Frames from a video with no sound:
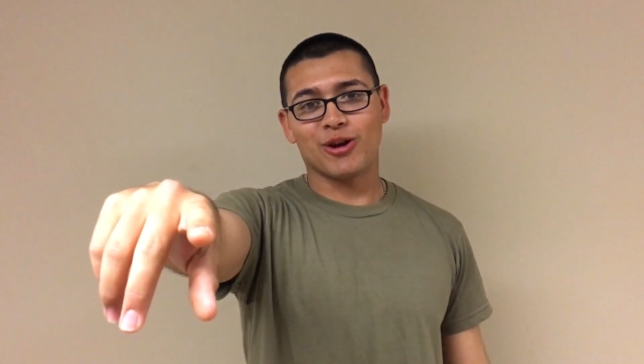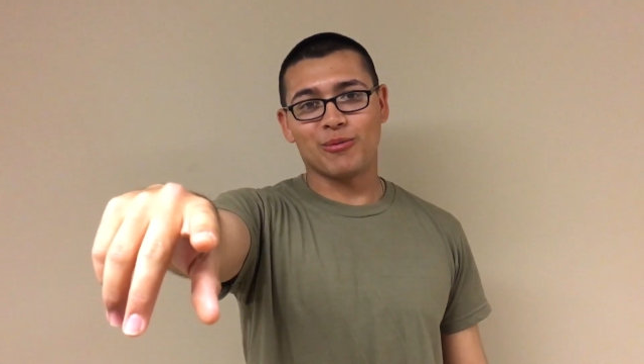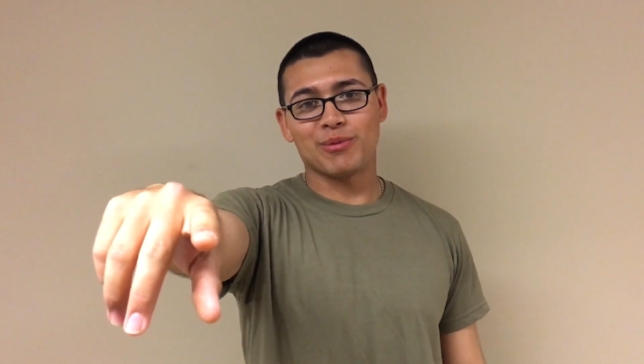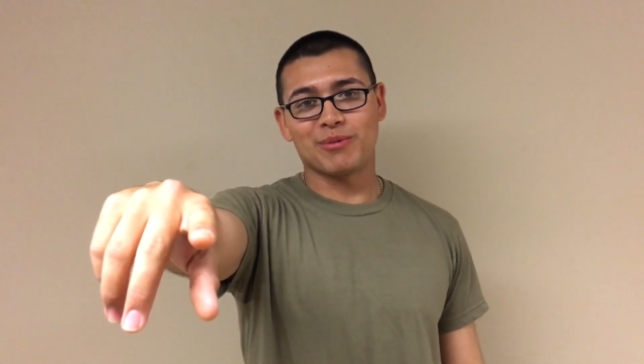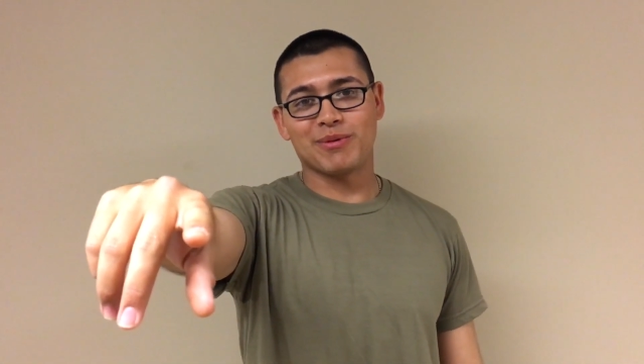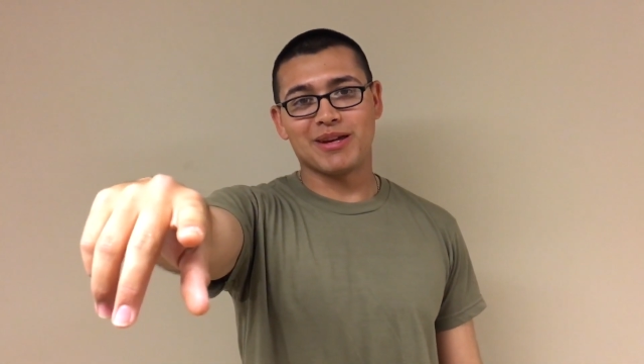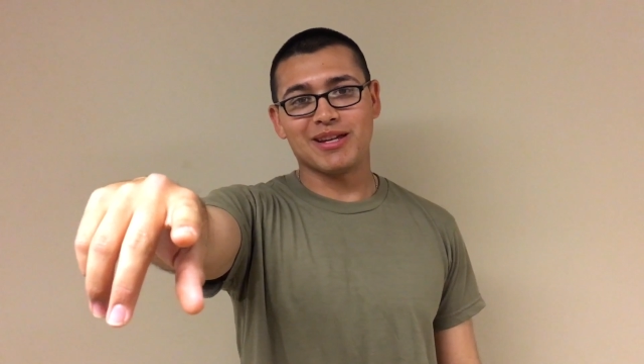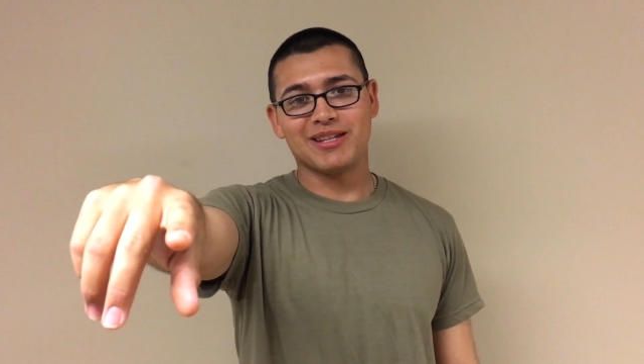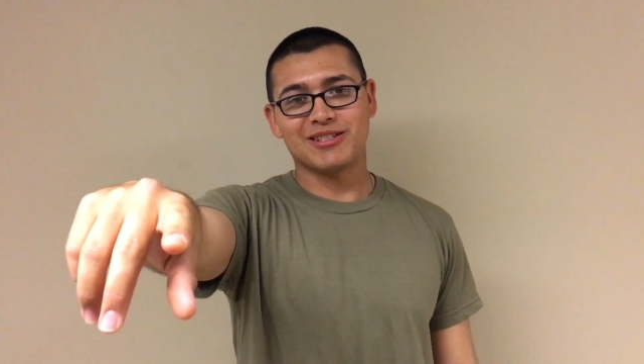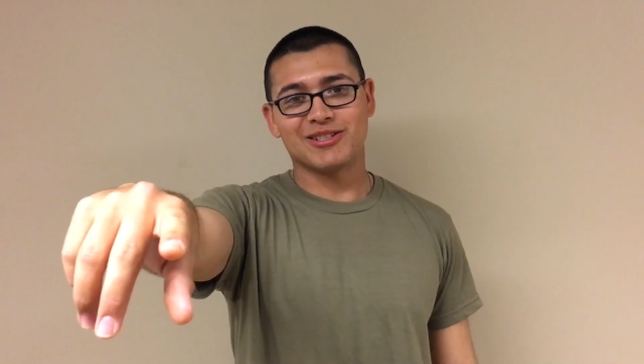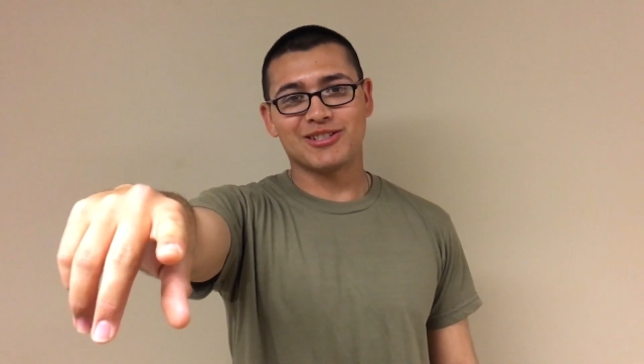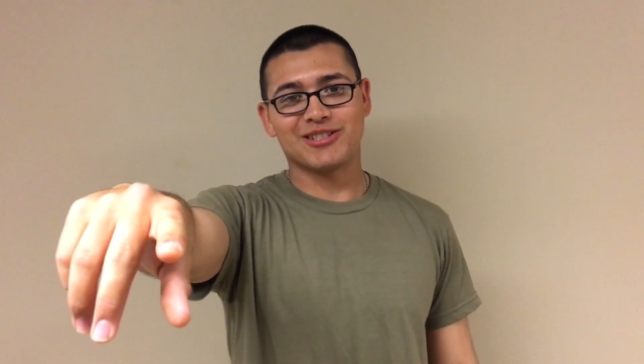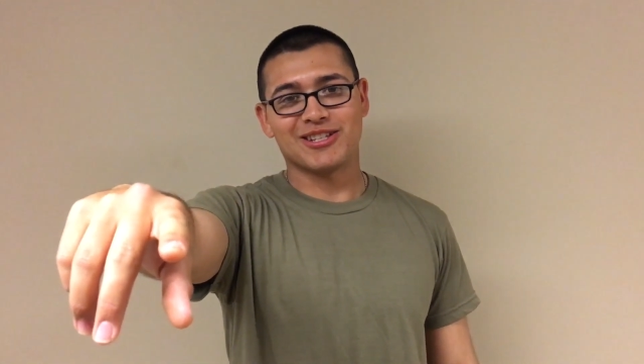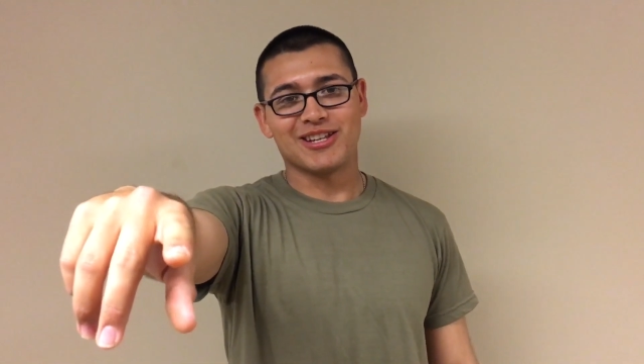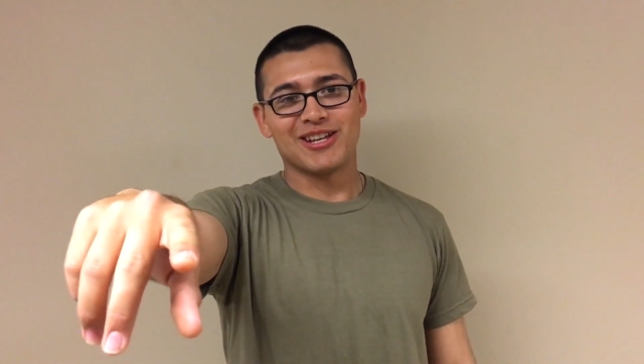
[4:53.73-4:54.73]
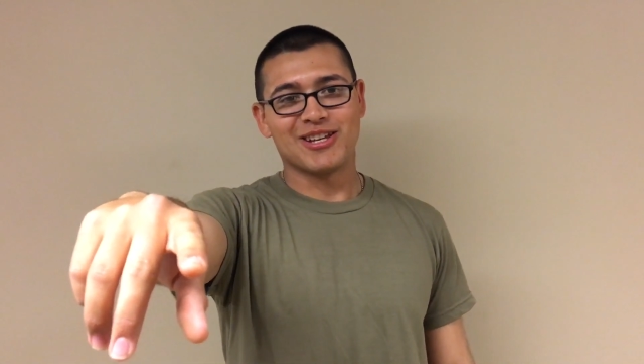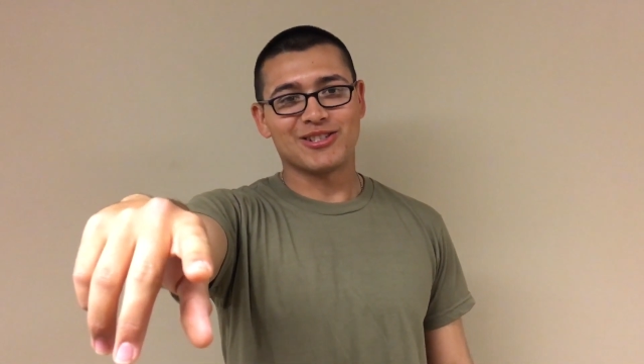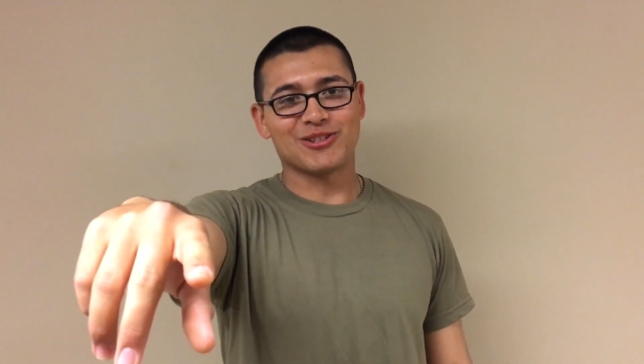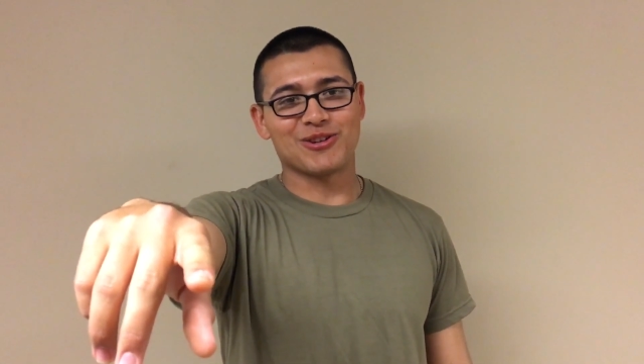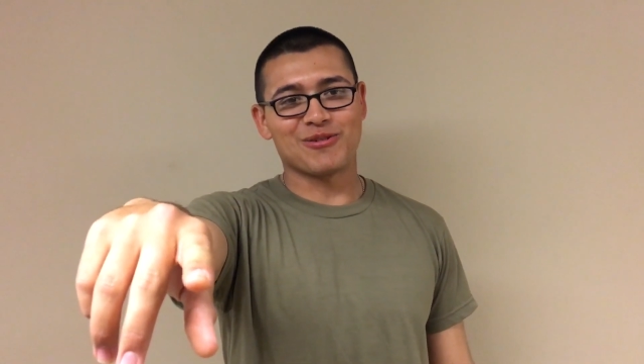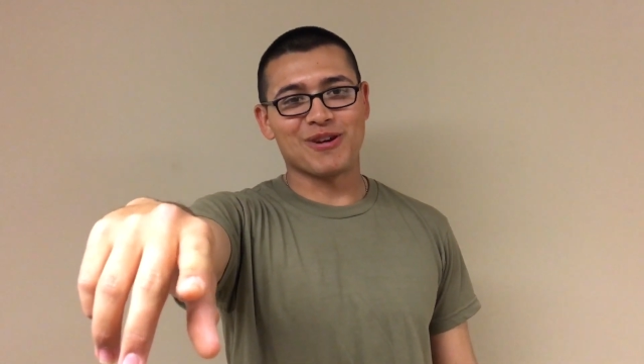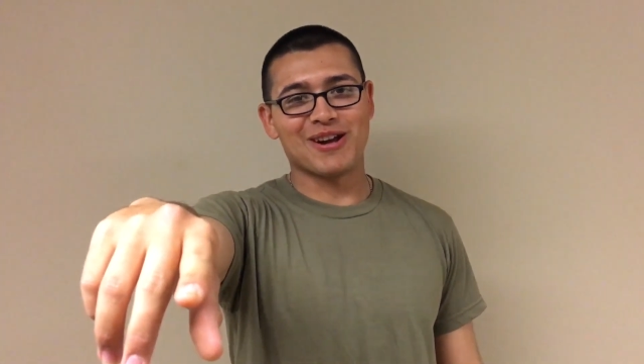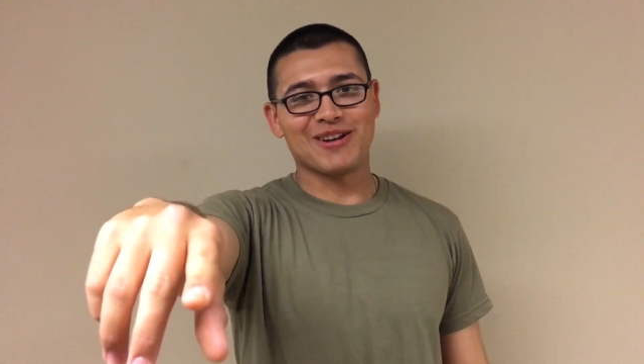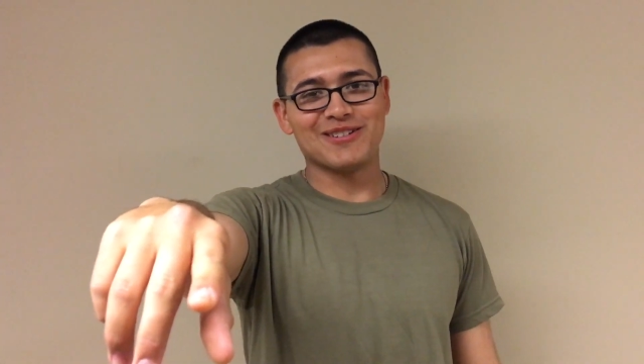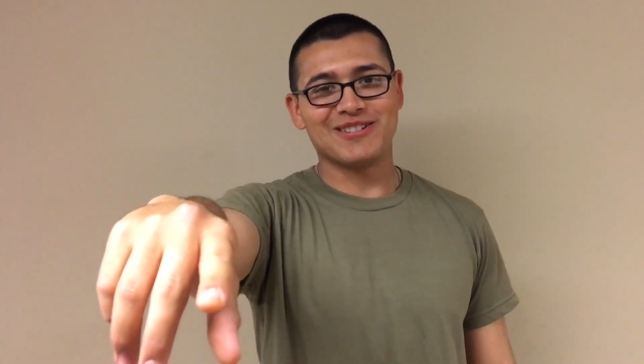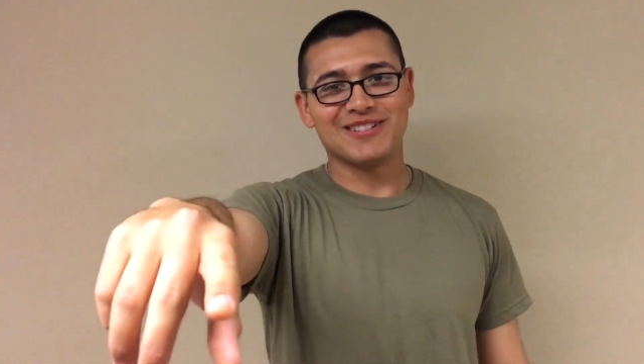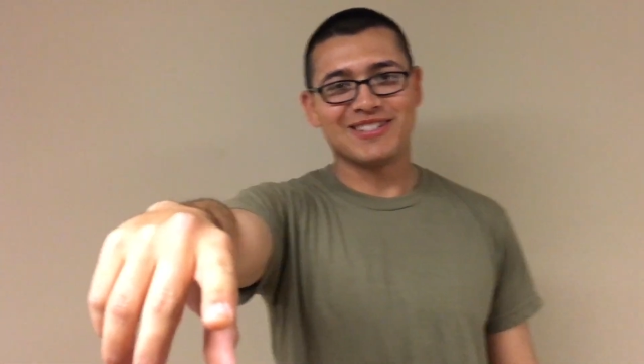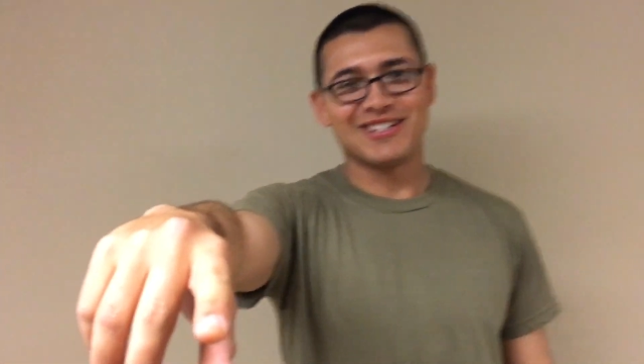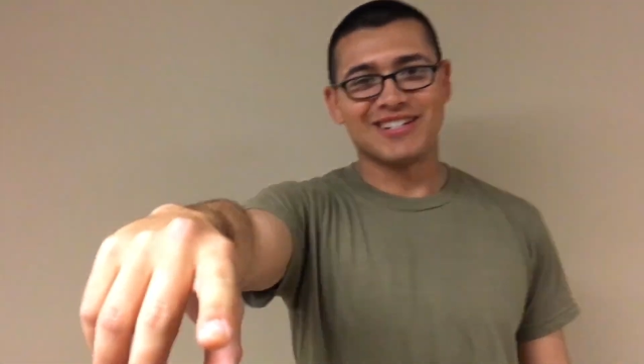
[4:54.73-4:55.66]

helping me. Just turn around.